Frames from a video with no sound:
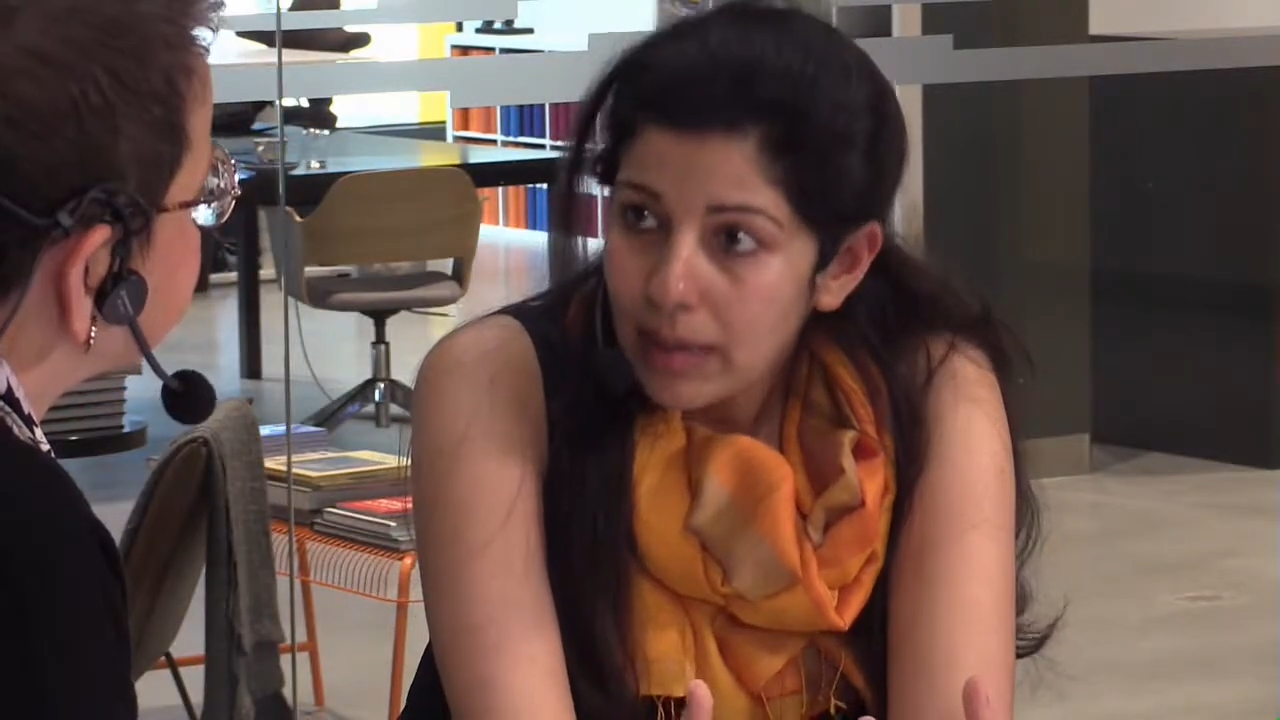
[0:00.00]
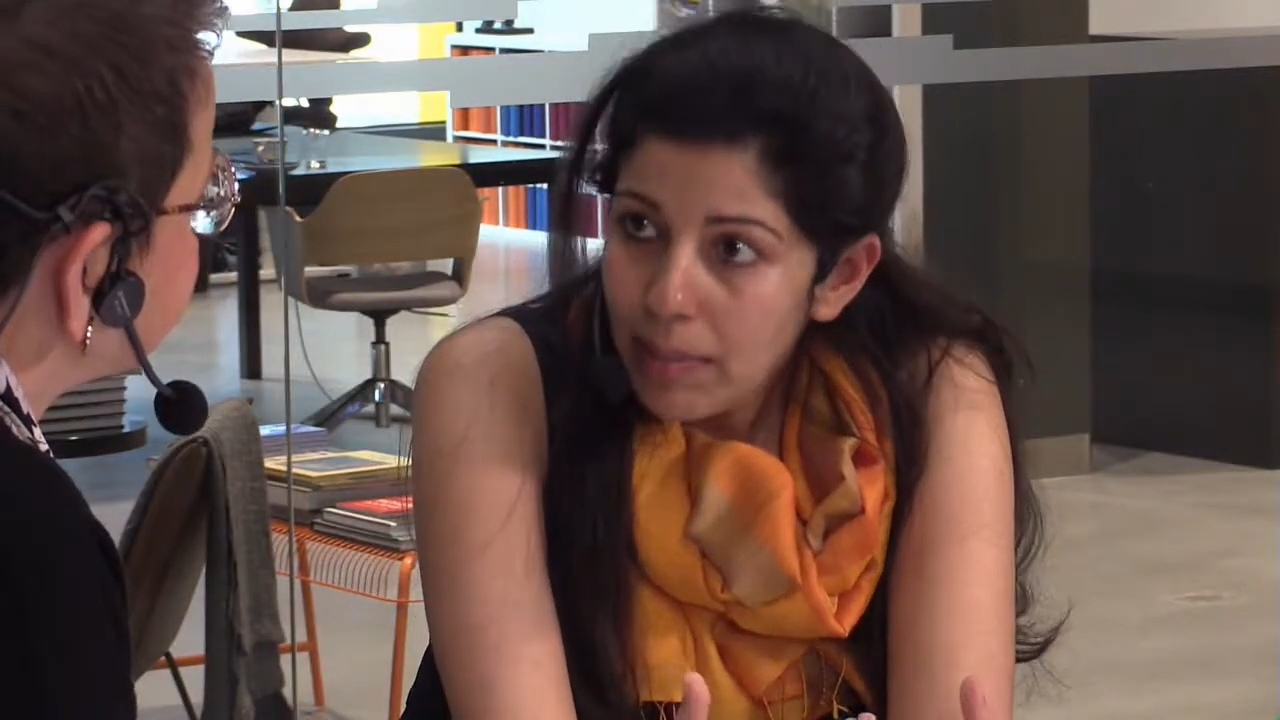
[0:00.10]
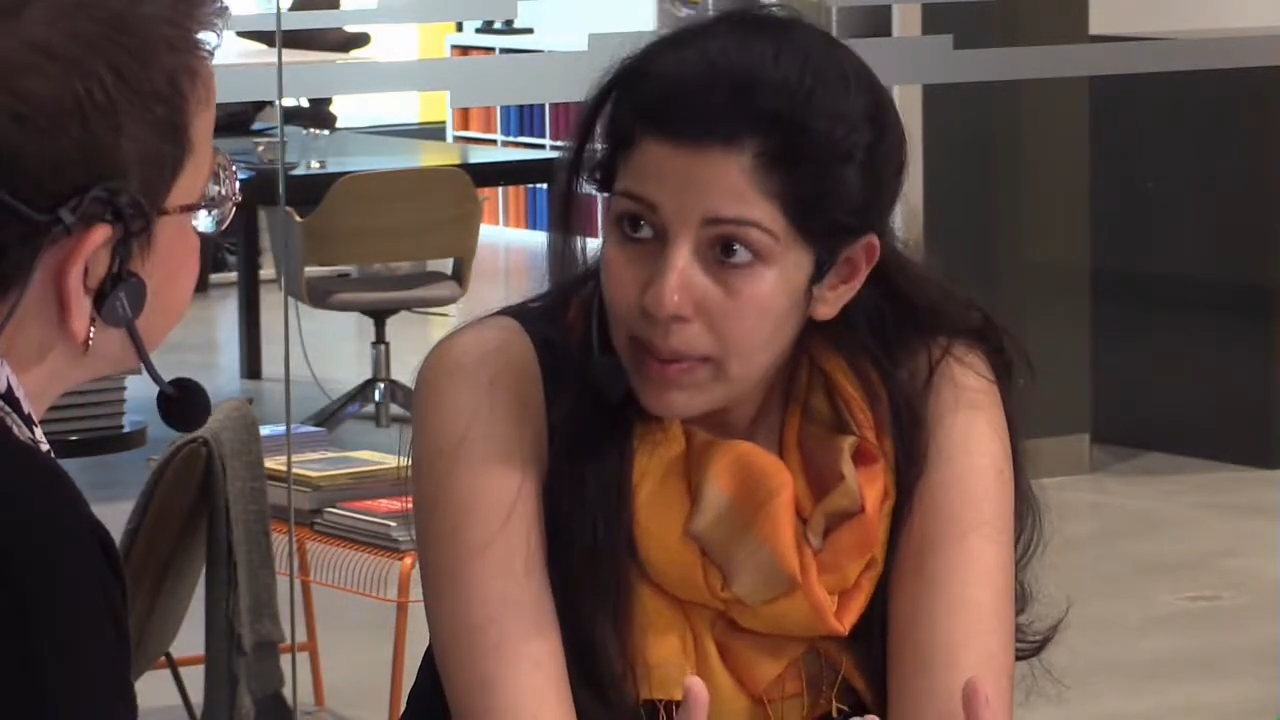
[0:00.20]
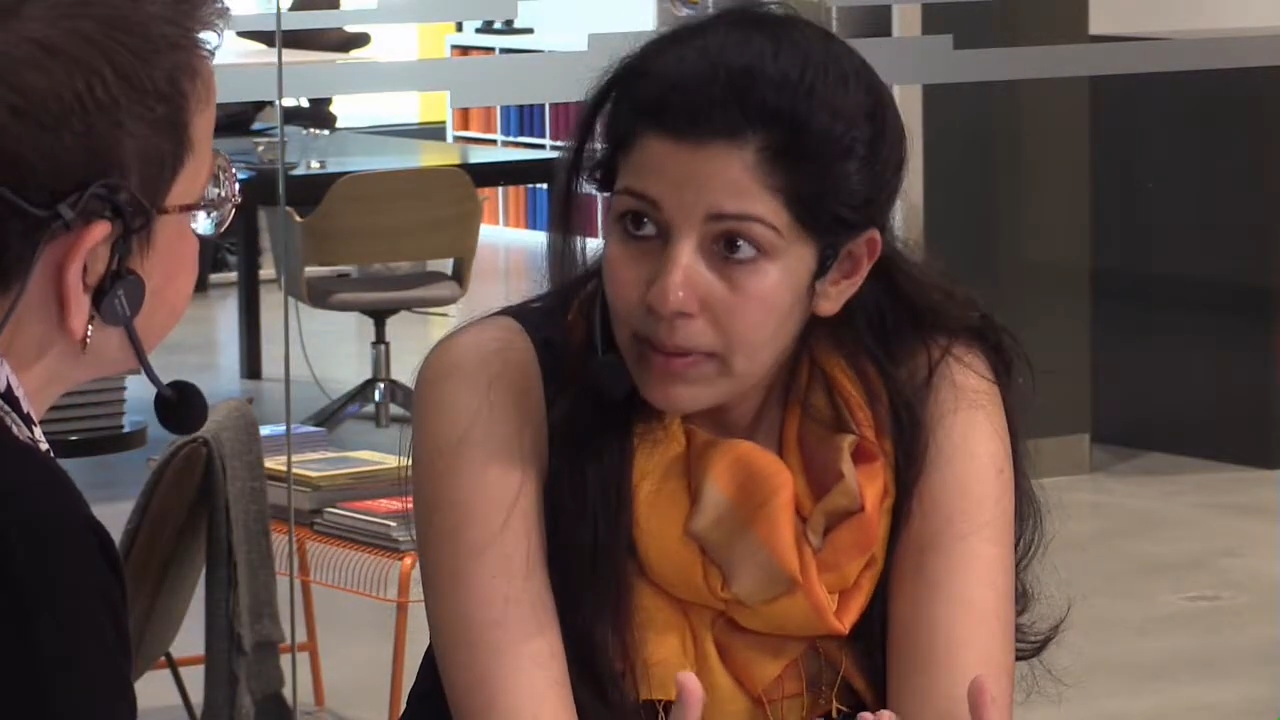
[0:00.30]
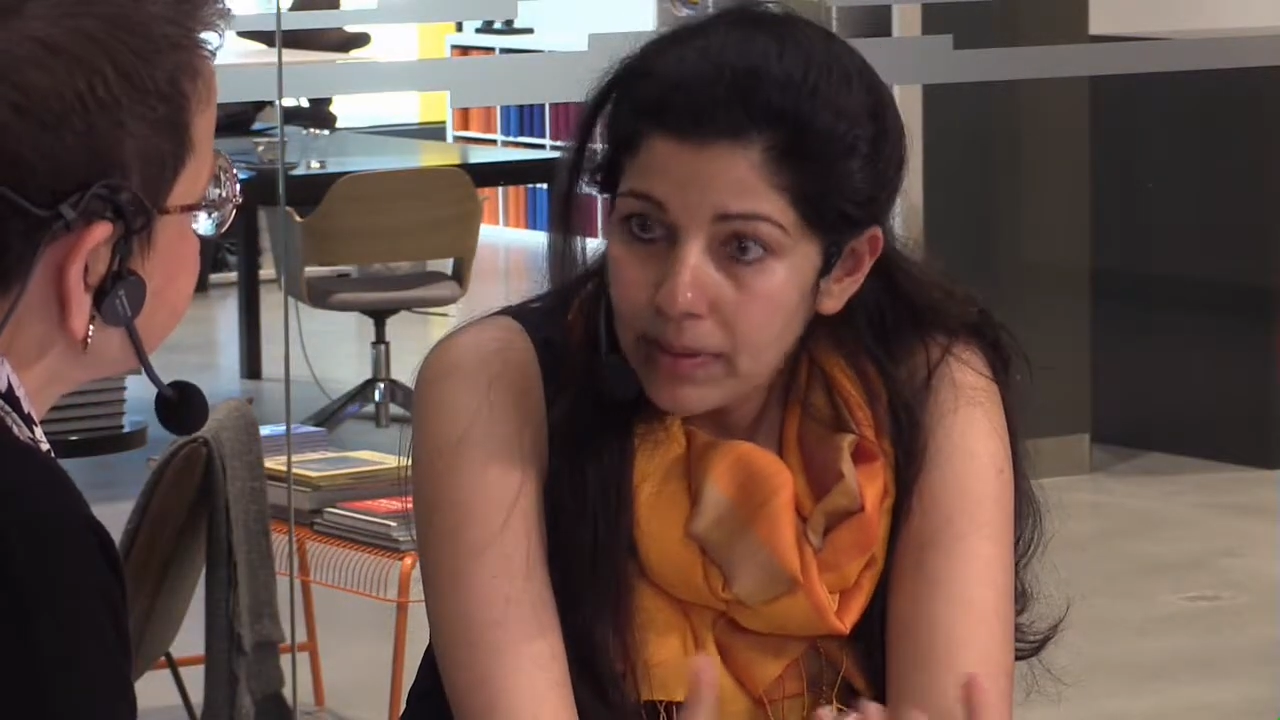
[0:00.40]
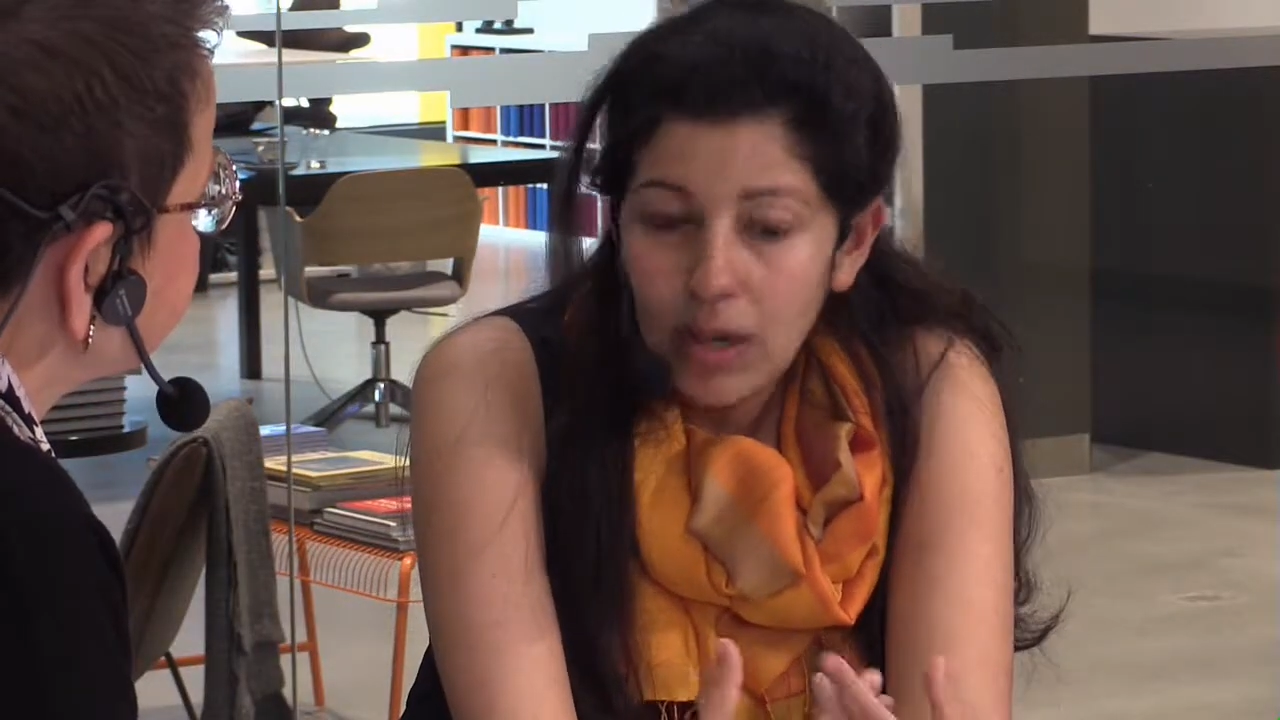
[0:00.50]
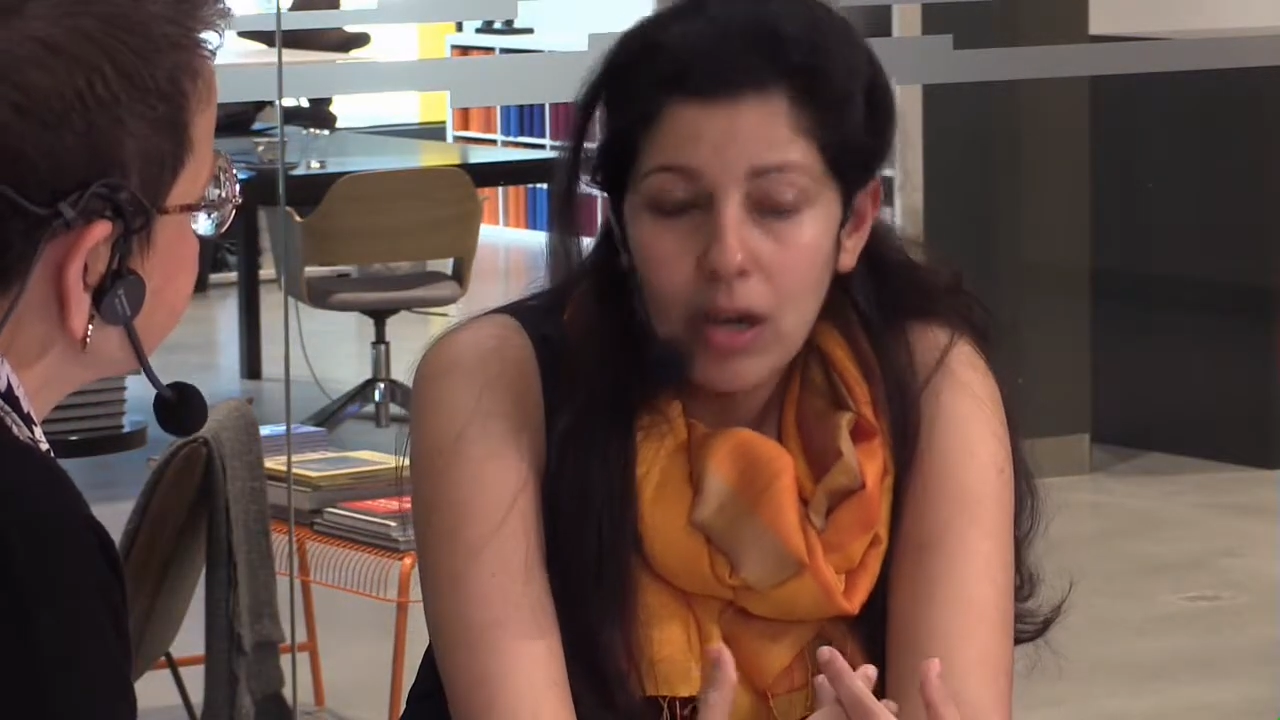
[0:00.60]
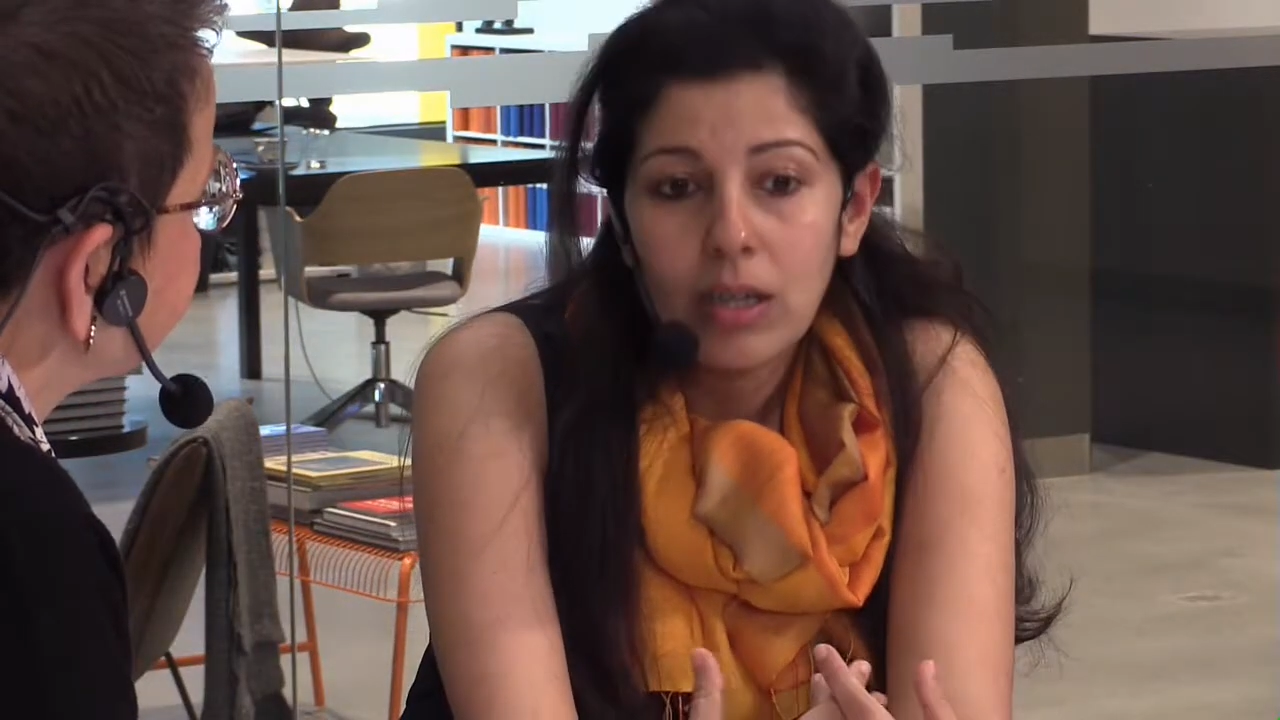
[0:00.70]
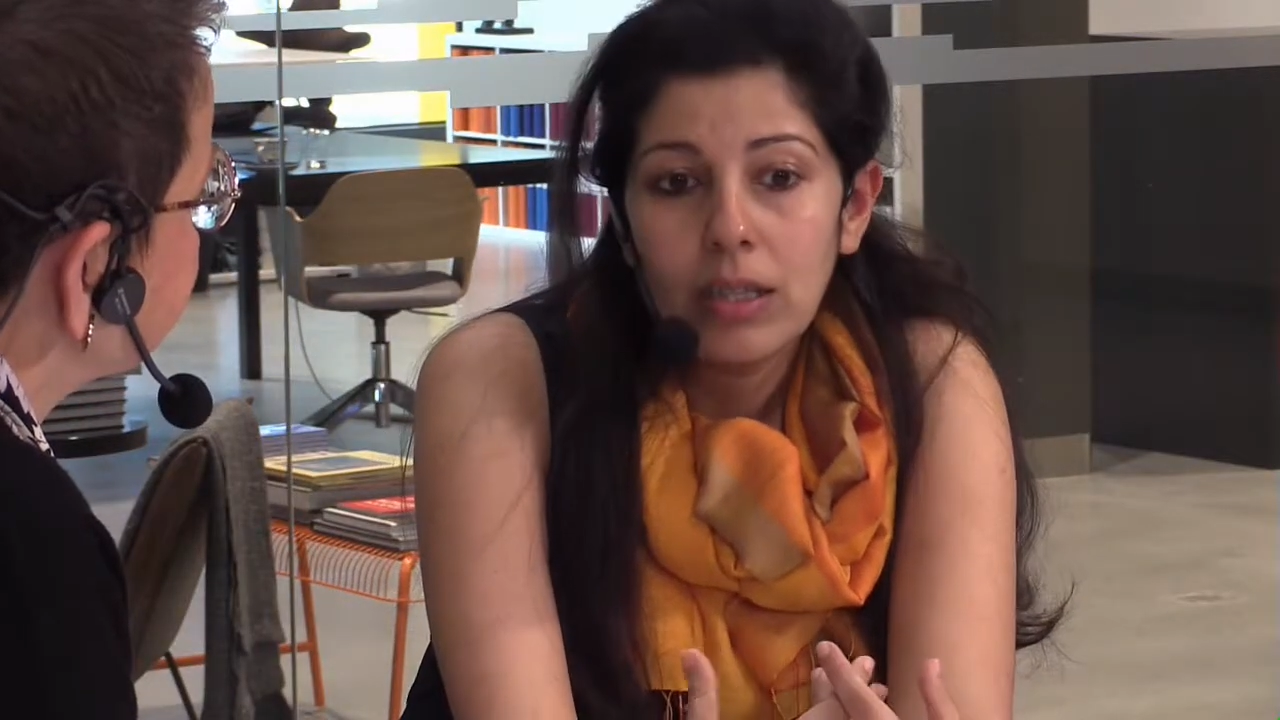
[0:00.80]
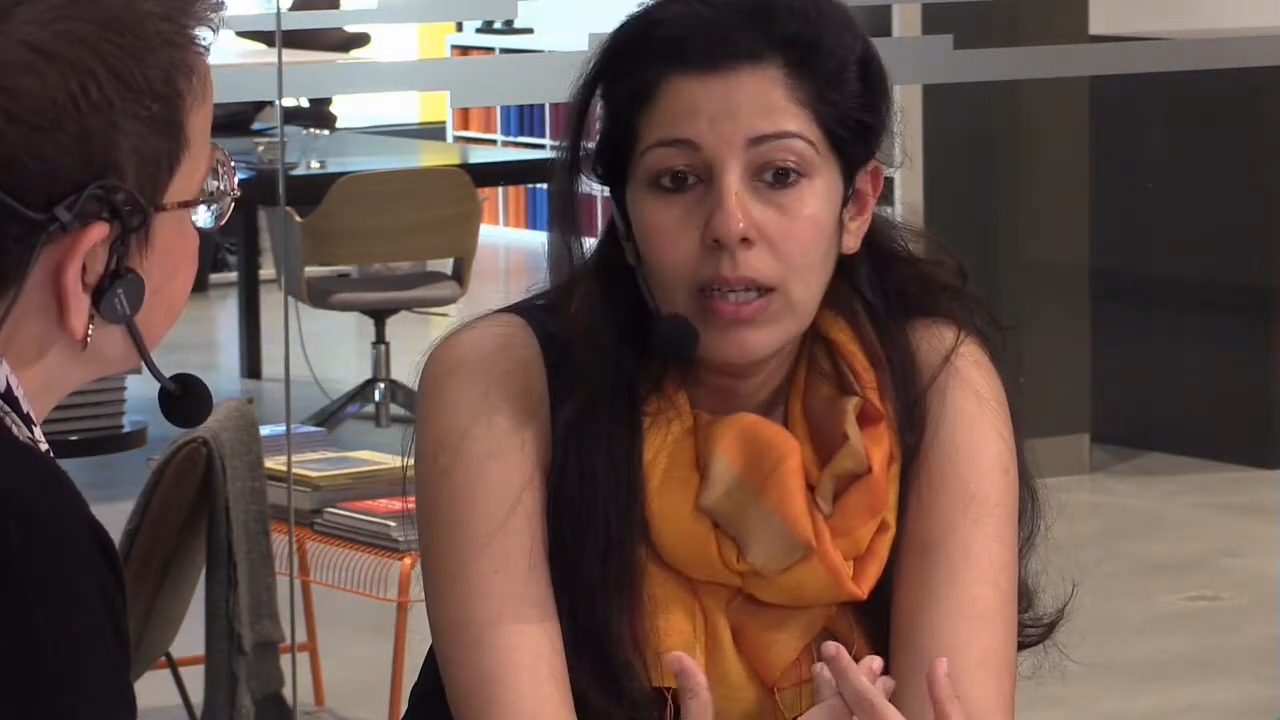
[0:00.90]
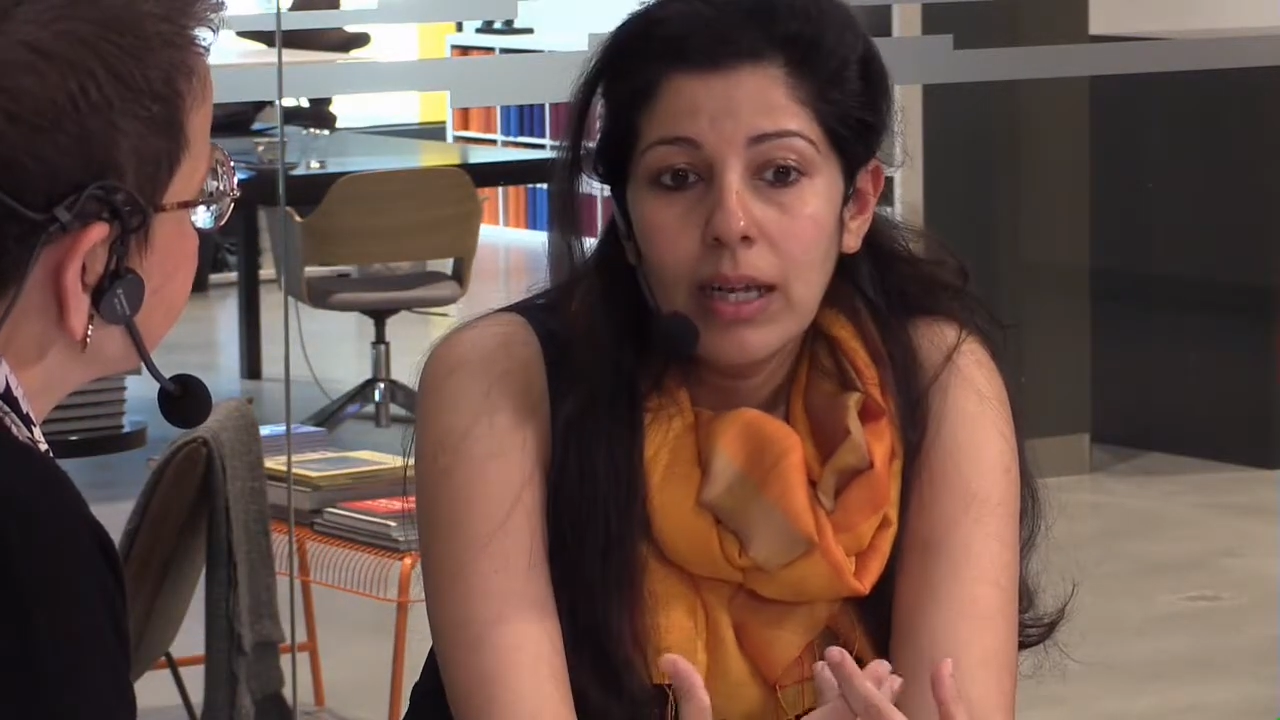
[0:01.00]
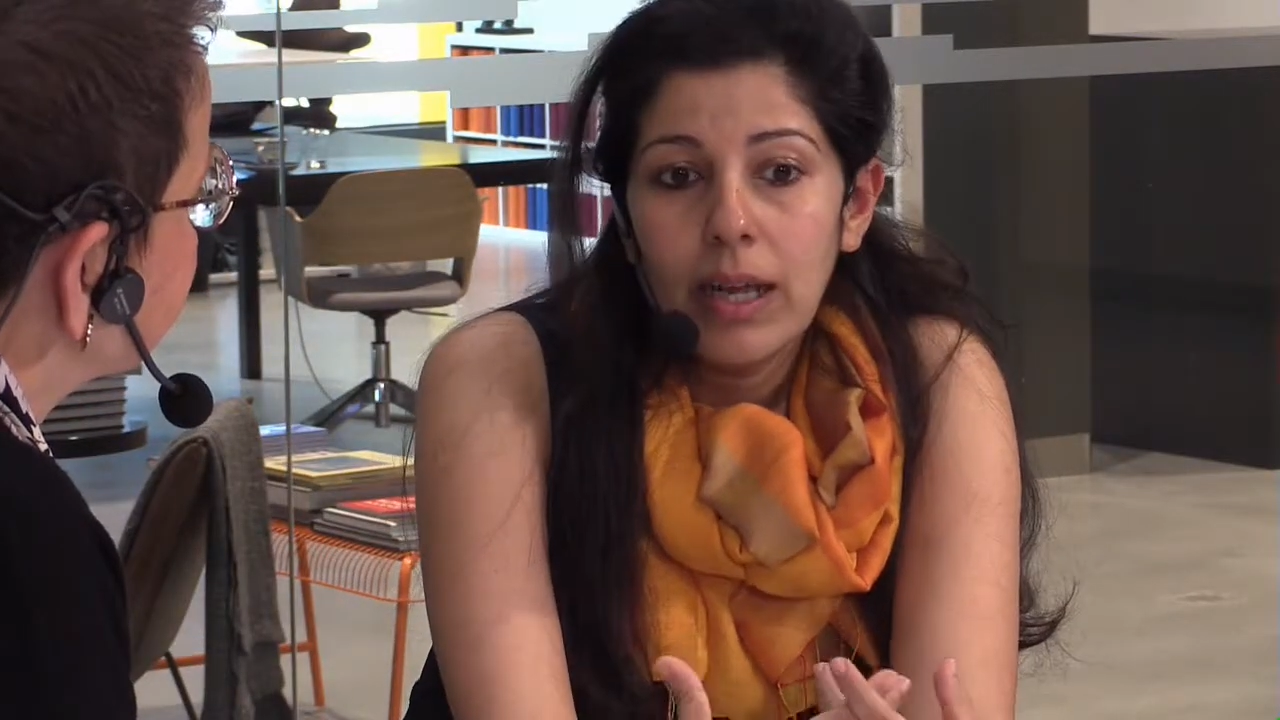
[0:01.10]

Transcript: up in Skarl.